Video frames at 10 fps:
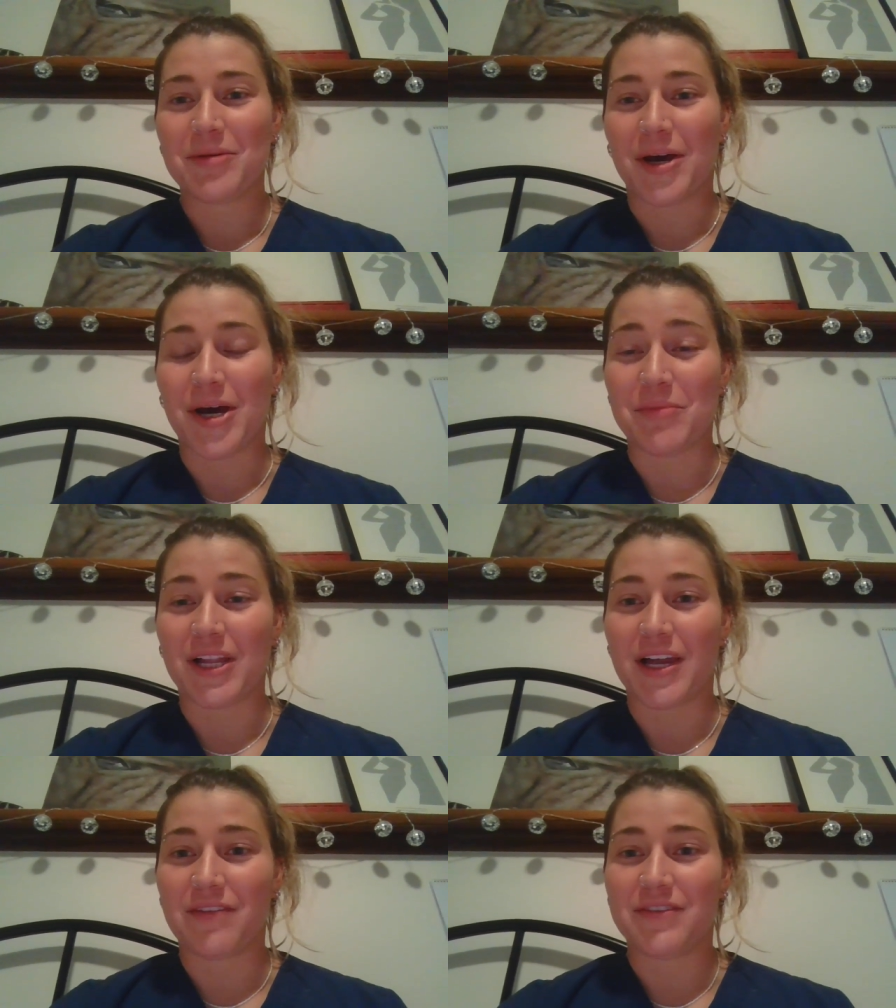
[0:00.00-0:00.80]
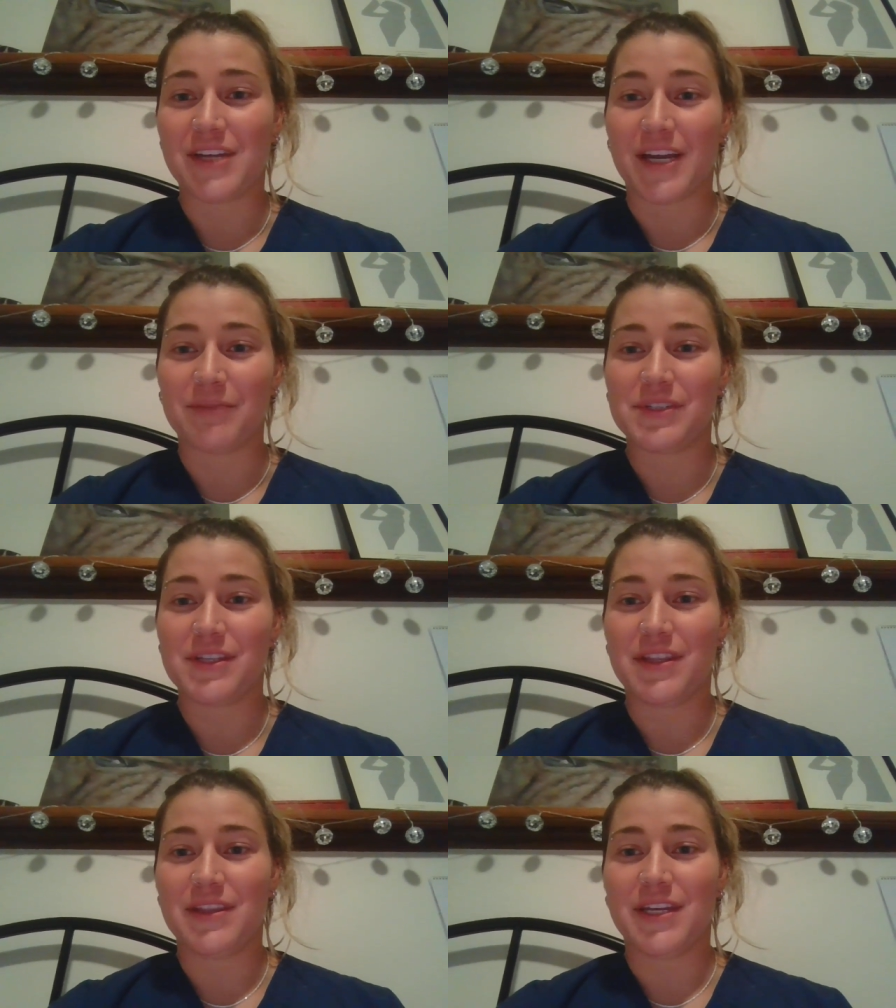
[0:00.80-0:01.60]
A lot of times,
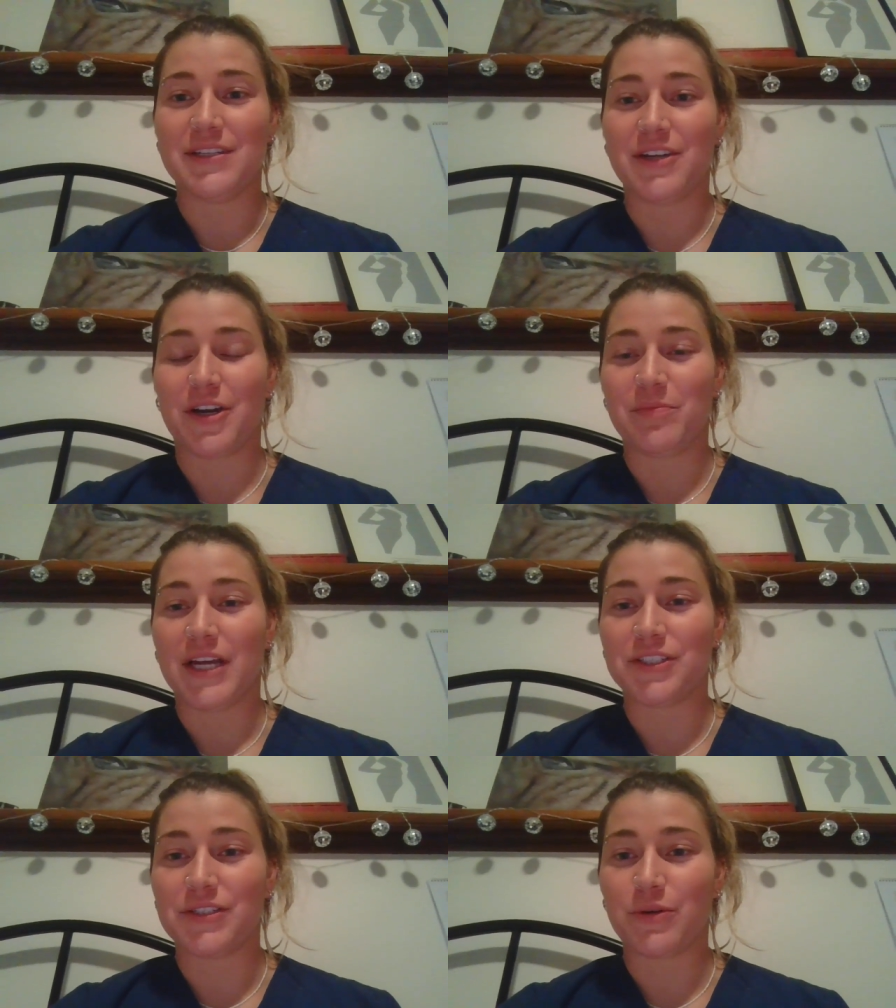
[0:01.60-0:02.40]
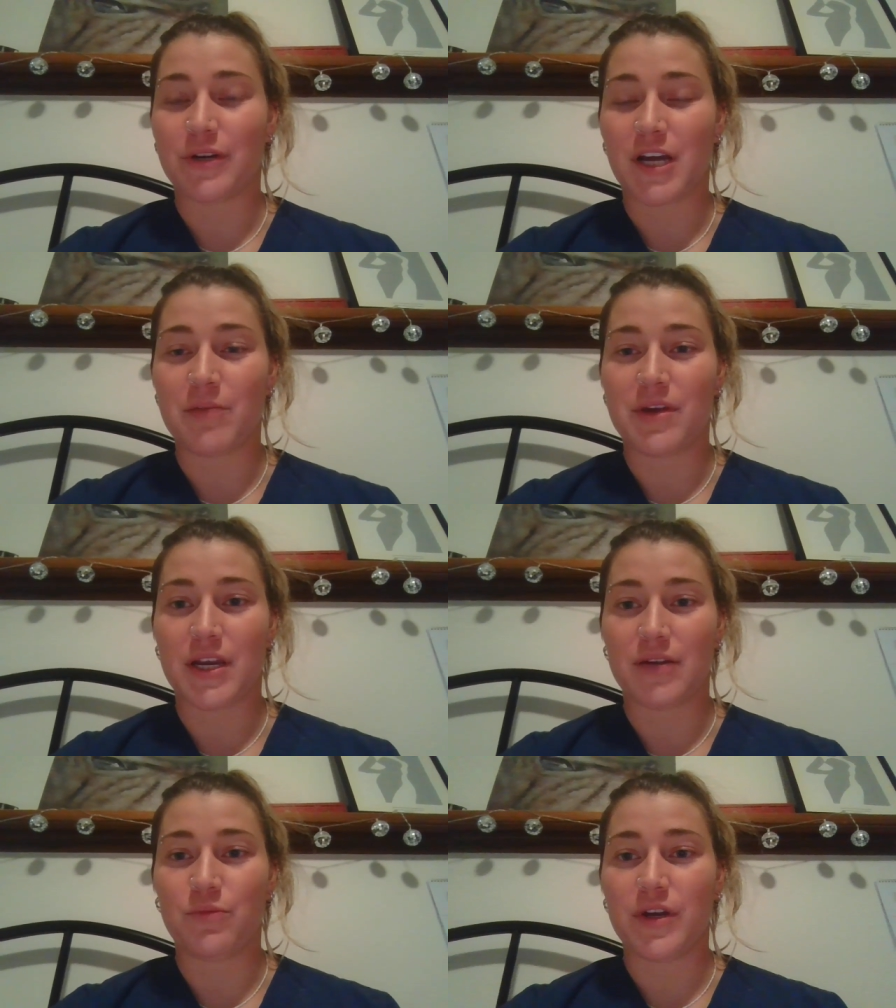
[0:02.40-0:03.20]
these are patients who are coming
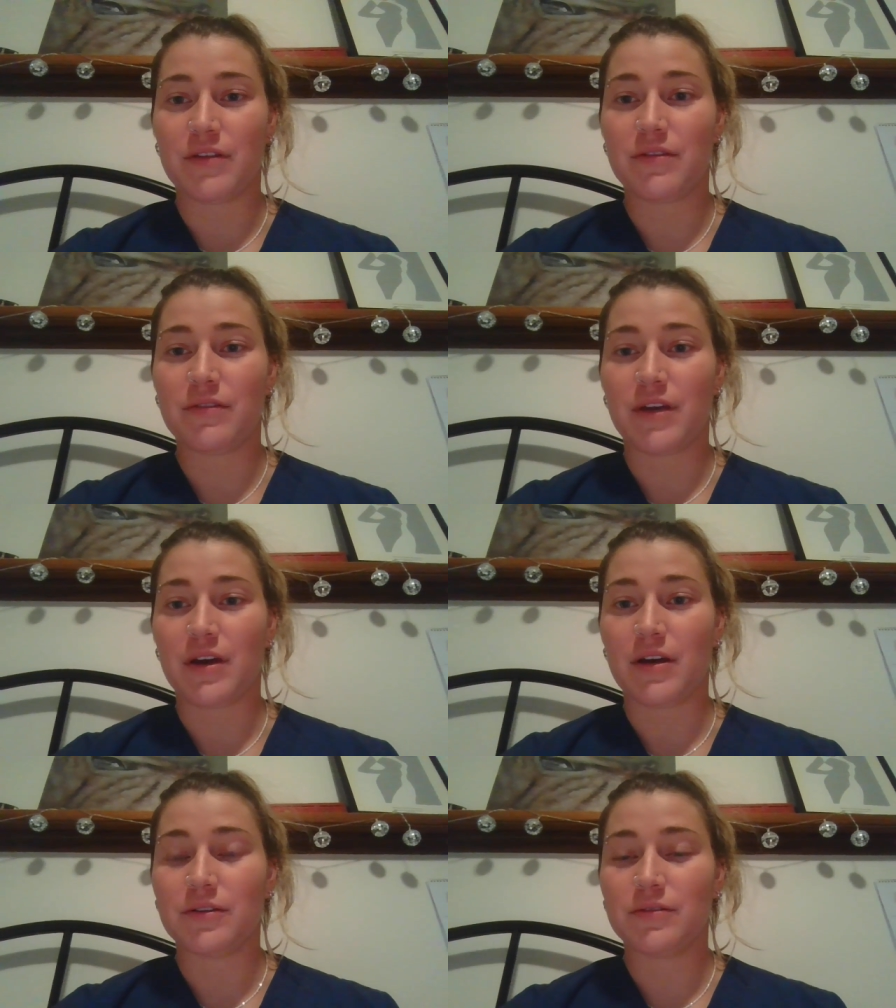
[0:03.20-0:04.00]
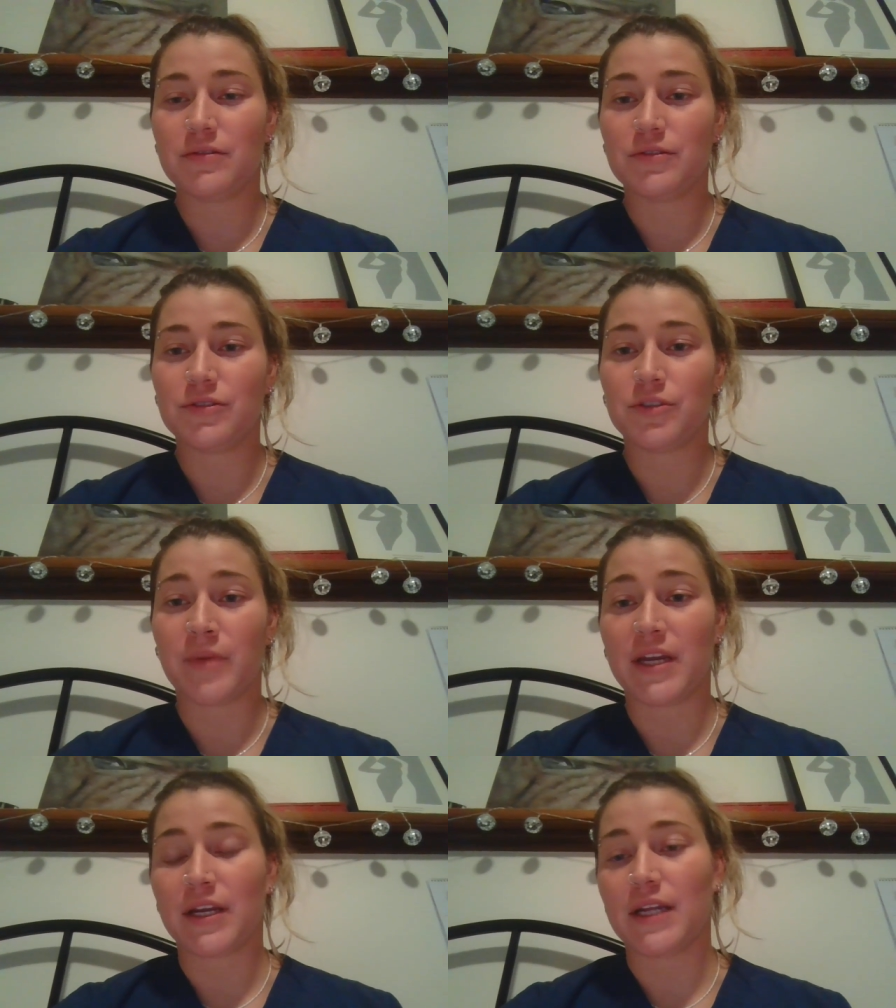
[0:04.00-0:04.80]
in with
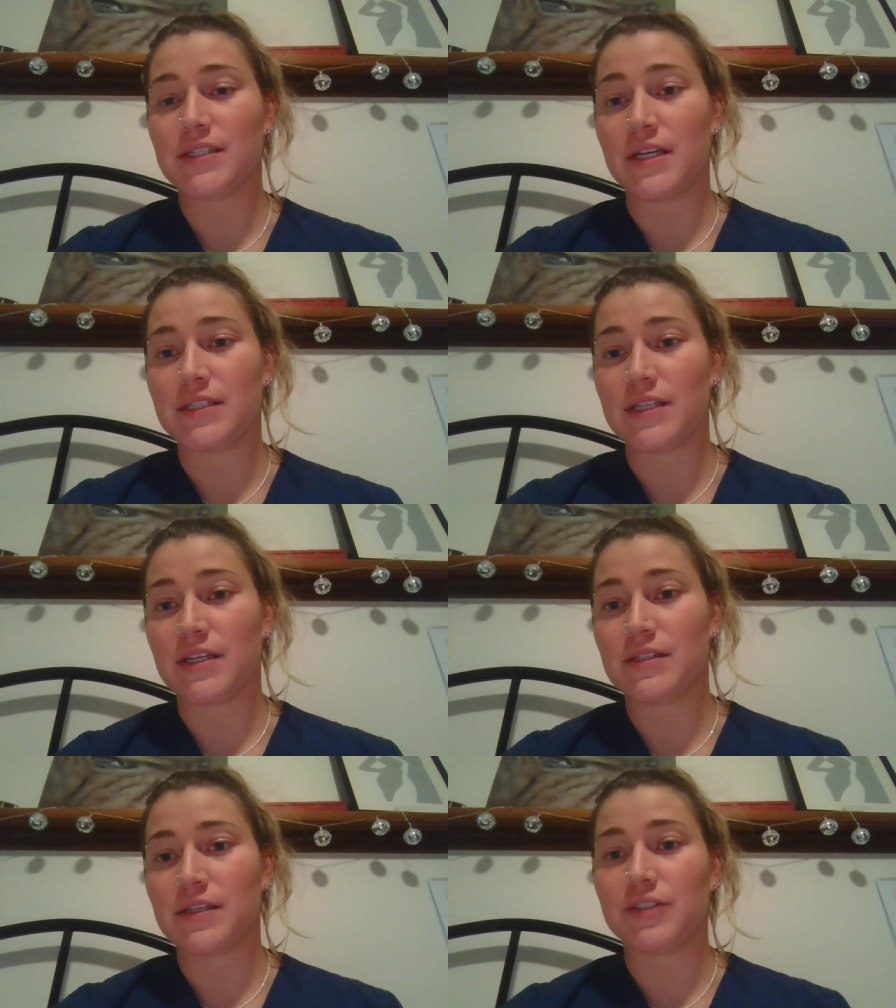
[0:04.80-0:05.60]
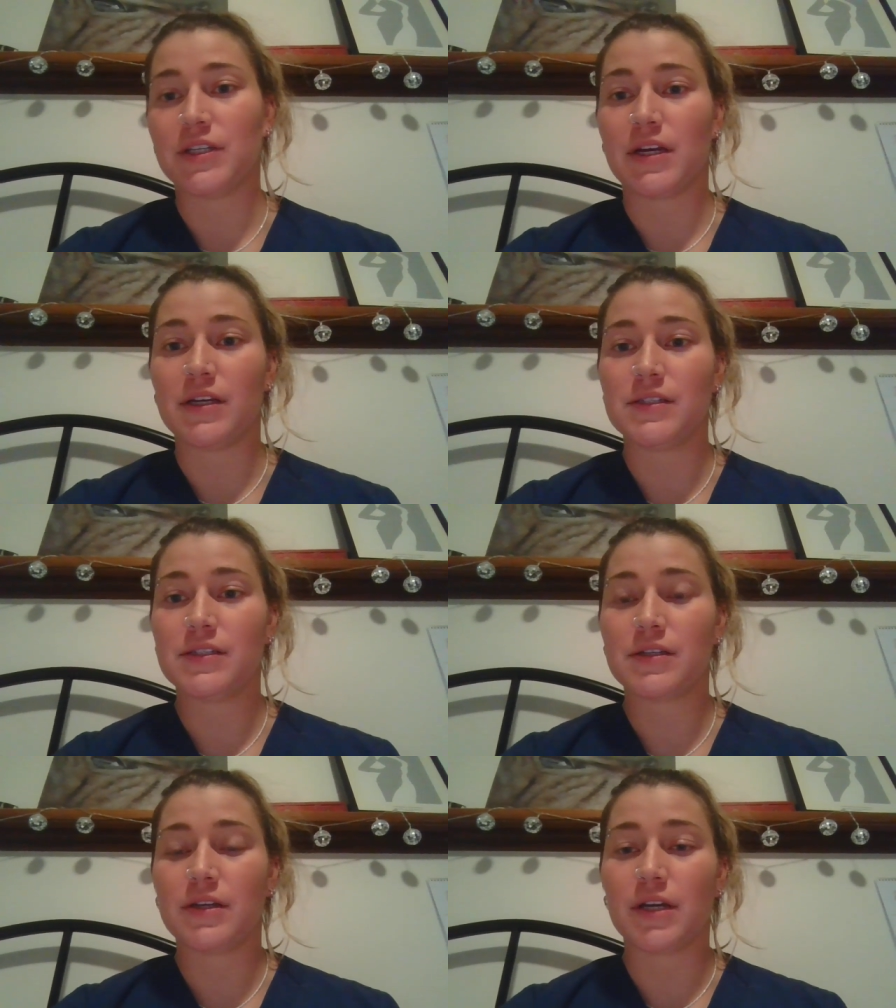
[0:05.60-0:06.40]
traumatic incidences such
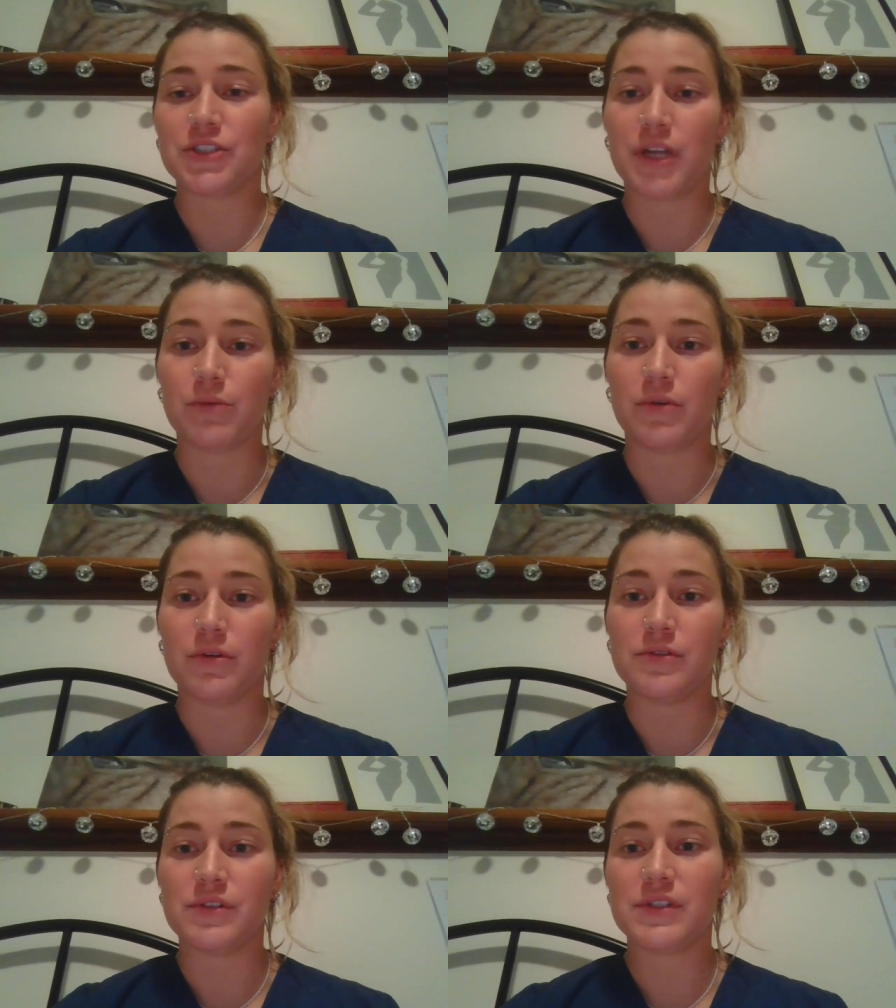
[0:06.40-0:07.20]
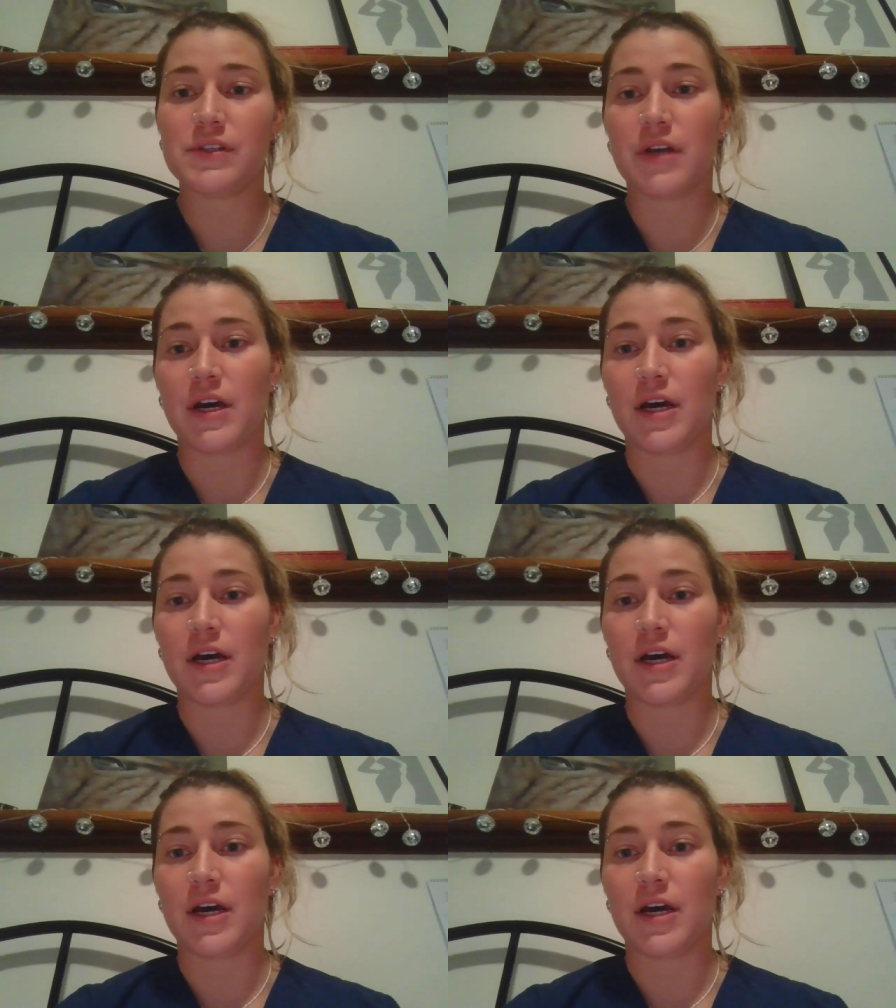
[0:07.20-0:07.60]
as gunshot wounds,